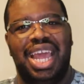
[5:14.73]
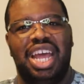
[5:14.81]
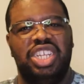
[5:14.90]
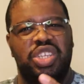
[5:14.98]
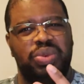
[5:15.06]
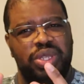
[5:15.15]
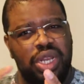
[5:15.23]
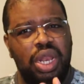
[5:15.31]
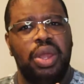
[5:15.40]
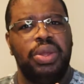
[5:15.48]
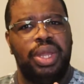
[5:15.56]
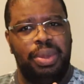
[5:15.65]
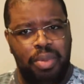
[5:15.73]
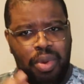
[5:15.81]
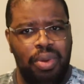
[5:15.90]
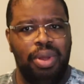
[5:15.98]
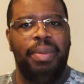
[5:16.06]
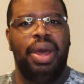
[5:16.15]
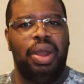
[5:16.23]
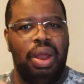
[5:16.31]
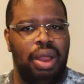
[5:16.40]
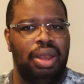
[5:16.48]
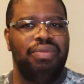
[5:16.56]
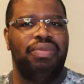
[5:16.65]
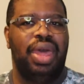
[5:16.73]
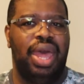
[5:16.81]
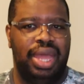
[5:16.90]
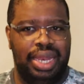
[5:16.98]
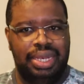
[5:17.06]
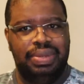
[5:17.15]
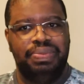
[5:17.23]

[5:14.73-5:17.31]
how she was learning more about all of that.